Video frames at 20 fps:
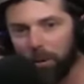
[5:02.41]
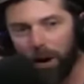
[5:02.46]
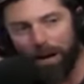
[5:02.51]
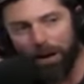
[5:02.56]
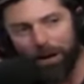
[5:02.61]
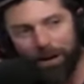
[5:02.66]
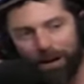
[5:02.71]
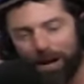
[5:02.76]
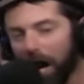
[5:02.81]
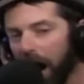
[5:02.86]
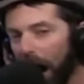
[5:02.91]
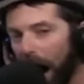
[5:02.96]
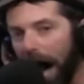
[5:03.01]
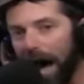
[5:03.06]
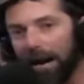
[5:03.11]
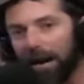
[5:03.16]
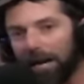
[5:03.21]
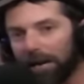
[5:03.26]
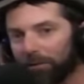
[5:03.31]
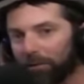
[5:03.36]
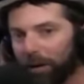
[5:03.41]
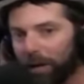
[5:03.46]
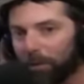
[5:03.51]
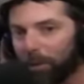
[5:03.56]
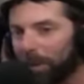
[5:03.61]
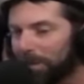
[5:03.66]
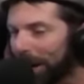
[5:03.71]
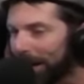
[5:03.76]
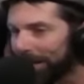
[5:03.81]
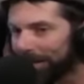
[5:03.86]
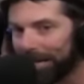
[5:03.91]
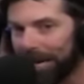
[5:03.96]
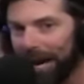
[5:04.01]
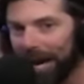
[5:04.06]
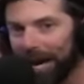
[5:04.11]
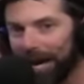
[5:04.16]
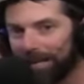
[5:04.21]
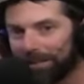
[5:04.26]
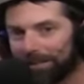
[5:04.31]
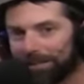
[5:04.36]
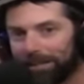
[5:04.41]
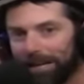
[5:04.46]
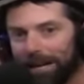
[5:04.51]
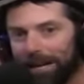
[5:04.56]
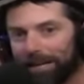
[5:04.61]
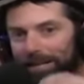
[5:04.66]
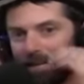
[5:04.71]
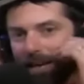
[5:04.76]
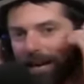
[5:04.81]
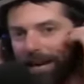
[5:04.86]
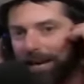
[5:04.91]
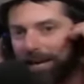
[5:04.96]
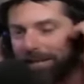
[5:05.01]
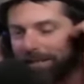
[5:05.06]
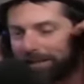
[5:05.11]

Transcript: I don't even think we made a cast, and